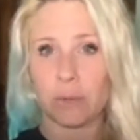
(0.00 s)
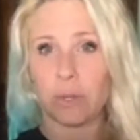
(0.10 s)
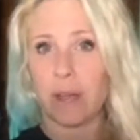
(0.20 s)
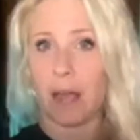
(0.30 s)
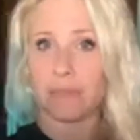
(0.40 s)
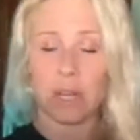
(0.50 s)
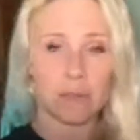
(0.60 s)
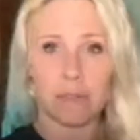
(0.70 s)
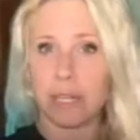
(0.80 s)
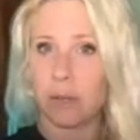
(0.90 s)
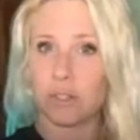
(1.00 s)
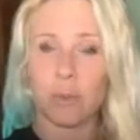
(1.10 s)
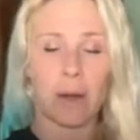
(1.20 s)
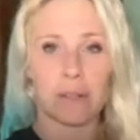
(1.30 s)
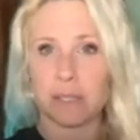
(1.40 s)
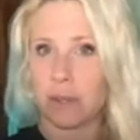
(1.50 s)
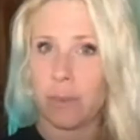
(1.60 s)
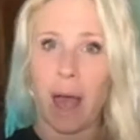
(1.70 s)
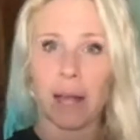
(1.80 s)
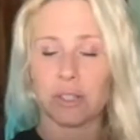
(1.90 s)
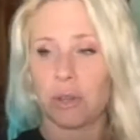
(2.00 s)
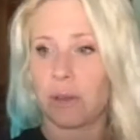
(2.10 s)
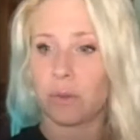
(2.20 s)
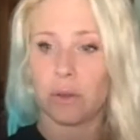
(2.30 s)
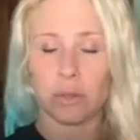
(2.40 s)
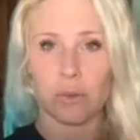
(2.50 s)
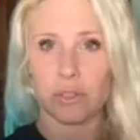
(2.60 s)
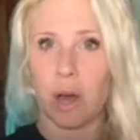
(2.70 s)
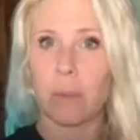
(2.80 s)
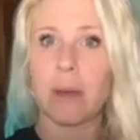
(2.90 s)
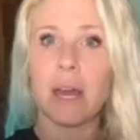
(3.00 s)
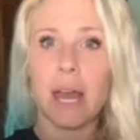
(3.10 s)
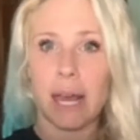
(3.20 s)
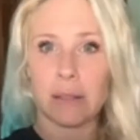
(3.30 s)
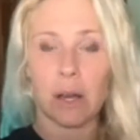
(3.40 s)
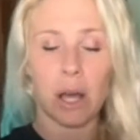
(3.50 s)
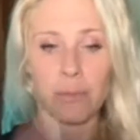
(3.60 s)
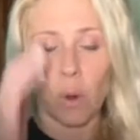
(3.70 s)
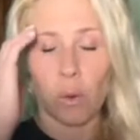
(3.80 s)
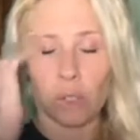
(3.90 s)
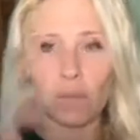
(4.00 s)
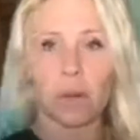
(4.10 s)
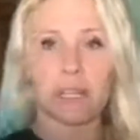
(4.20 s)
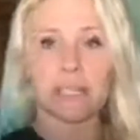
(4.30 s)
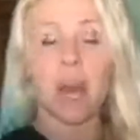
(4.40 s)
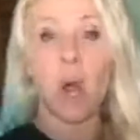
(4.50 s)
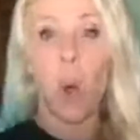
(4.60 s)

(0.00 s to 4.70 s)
We I've done videos about this in the past, so you can look those up and look up the whole stories.